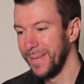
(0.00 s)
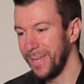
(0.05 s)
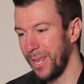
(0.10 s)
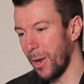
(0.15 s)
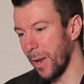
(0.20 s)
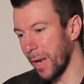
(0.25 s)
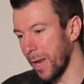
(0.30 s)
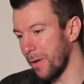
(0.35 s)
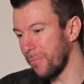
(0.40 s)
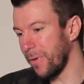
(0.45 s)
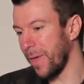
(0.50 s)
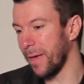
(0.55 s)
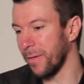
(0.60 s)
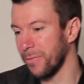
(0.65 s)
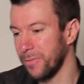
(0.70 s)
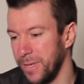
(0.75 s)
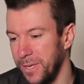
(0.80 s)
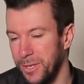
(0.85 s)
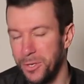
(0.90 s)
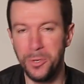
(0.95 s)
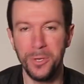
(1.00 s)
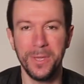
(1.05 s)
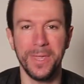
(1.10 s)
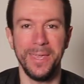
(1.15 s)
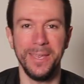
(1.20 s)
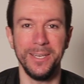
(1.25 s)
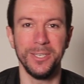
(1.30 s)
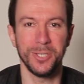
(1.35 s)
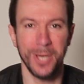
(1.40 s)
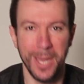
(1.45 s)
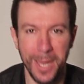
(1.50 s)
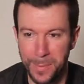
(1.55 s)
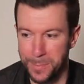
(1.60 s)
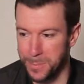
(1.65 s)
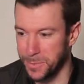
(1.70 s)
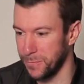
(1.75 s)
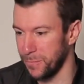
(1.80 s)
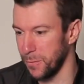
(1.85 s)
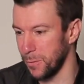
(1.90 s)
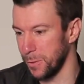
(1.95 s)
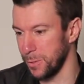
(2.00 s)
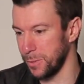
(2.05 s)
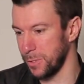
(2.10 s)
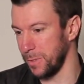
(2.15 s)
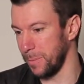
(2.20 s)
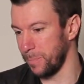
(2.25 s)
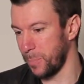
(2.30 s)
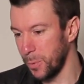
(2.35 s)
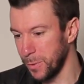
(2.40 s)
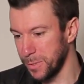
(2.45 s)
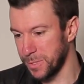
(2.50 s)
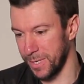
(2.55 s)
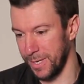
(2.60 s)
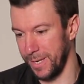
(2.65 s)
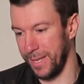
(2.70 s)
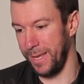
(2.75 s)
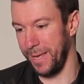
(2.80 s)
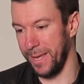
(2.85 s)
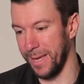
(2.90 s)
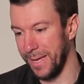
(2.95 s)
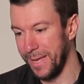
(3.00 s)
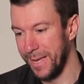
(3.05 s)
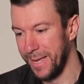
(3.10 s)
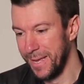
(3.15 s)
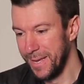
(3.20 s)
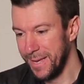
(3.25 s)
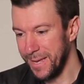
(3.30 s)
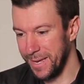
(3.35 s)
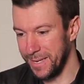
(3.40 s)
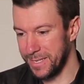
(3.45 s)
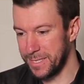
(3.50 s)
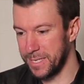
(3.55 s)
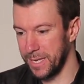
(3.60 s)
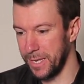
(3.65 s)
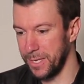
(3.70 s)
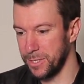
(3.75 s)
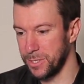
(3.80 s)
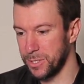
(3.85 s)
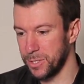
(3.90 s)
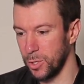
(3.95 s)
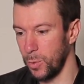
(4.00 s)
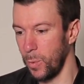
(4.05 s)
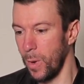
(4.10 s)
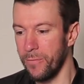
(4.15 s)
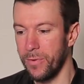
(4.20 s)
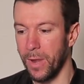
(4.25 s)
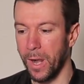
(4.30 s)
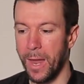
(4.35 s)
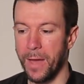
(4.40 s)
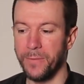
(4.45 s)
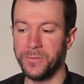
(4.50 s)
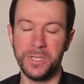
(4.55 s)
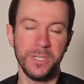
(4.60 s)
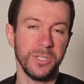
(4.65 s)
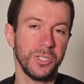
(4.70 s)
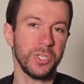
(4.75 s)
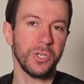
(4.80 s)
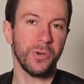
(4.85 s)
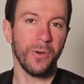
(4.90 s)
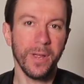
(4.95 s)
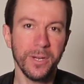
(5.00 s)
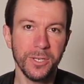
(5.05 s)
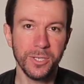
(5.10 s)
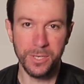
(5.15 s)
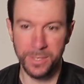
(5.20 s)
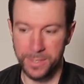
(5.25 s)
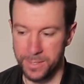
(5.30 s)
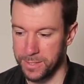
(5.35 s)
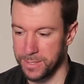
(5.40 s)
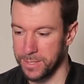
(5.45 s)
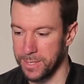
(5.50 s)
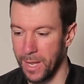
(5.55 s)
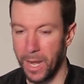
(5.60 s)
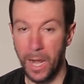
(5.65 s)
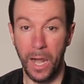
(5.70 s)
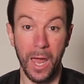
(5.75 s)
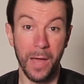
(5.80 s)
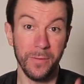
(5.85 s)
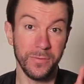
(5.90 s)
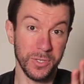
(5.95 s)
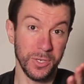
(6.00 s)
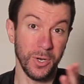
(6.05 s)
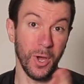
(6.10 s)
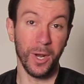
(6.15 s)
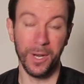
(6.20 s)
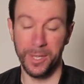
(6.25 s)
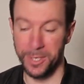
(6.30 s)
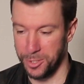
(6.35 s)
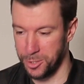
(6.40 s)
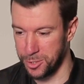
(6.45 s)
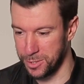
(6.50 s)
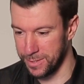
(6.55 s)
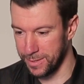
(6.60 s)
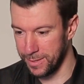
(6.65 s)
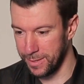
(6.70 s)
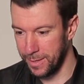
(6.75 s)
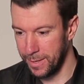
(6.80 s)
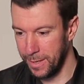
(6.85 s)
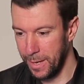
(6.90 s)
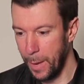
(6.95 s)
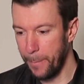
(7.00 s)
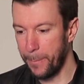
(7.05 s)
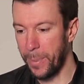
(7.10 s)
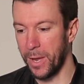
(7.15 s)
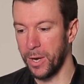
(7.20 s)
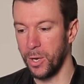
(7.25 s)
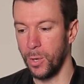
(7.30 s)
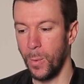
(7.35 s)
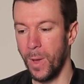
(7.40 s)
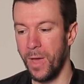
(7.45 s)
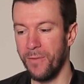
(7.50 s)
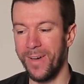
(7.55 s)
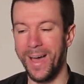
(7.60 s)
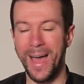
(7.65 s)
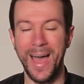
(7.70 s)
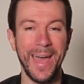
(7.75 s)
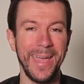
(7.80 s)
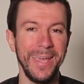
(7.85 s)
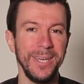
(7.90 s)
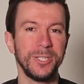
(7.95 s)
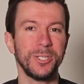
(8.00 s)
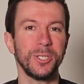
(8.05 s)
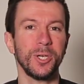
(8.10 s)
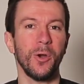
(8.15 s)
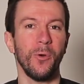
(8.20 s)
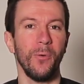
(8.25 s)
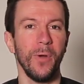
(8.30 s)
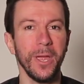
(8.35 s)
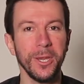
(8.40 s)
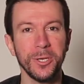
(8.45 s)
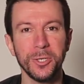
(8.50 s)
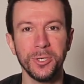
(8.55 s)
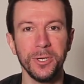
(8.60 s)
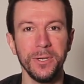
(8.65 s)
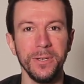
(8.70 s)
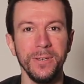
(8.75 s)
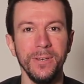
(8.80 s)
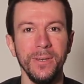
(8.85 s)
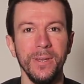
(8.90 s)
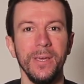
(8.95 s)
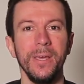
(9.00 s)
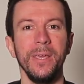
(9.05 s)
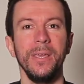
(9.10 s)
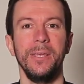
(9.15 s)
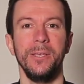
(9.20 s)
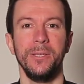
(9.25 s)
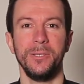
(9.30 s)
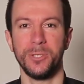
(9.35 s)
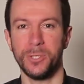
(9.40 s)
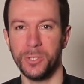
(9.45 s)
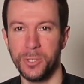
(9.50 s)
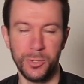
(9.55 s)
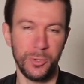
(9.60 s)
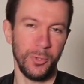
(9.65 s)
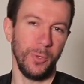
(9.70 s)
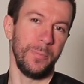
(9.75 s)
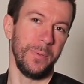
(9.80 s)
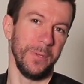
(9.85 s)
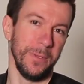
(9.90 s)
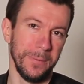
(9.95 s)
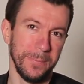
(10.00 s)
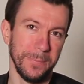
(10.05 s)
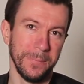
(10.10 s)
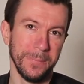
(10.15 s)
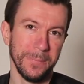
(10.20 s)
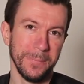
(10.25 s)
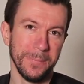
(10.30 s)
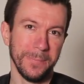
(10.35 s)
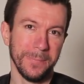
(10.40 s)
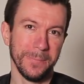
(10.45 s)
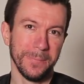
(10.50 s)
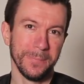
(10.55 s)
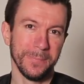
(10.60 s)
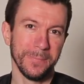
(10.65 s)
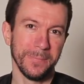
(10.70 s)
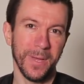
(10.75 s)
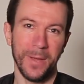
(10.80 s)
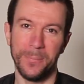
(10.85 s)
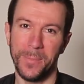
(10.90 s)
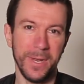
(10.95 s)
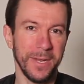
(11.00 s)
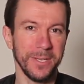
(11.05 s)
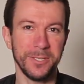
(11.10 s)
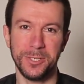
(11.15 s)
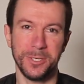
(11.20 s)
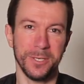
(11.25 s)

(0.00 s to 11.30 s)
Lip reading: You know, I love how the New King James Version puts it here. It says, "Whoever loves instructions loves knowledge, but whoever hates correction is stupid." I mean, it's